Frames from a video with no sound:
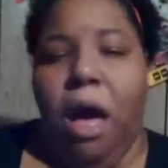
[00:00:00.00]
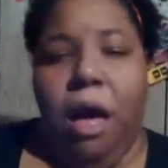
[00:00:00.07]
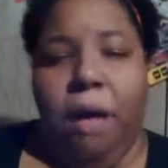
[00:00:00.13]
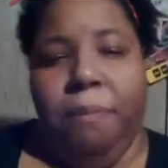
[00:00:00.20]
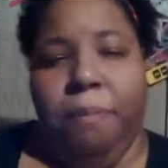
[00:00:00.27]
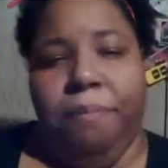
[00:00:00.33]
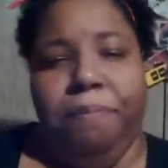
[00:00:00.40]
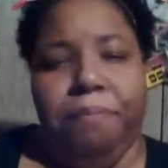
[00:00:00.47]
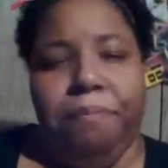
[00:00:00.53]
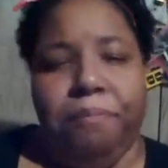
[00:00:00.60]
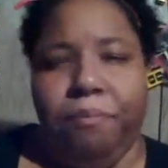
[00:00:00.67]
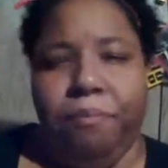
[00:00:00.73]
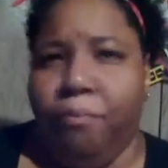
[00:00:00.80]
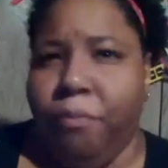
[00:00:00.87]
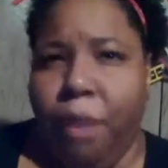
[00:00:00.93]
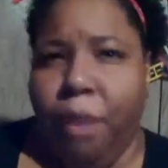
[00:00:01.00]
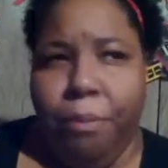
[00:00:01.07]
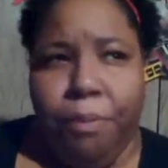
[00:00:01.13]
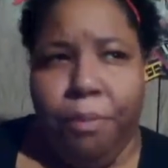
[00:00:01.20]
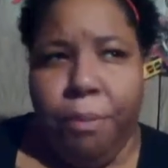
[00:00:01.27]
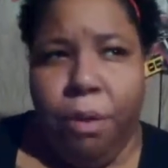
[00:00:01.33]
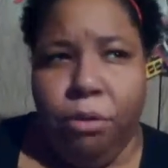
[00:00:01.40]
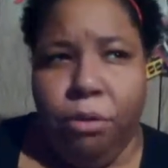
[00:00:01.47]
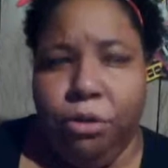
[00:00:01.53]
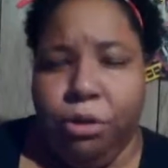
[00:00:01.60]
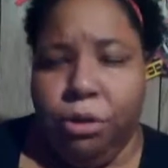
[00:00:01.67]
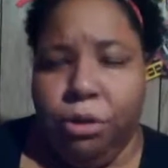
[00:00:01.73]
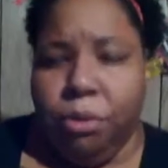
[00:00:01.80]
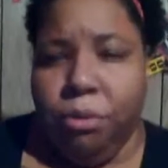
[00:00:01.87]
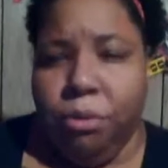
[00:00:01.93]
um,
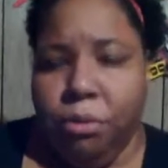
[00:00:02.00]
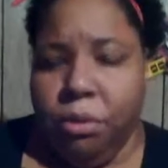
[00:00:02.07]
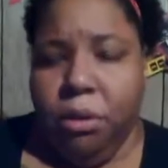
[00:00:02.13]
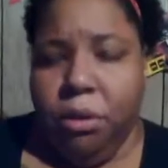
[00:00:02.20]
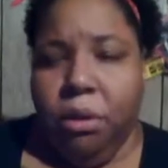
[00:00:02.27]
promotional,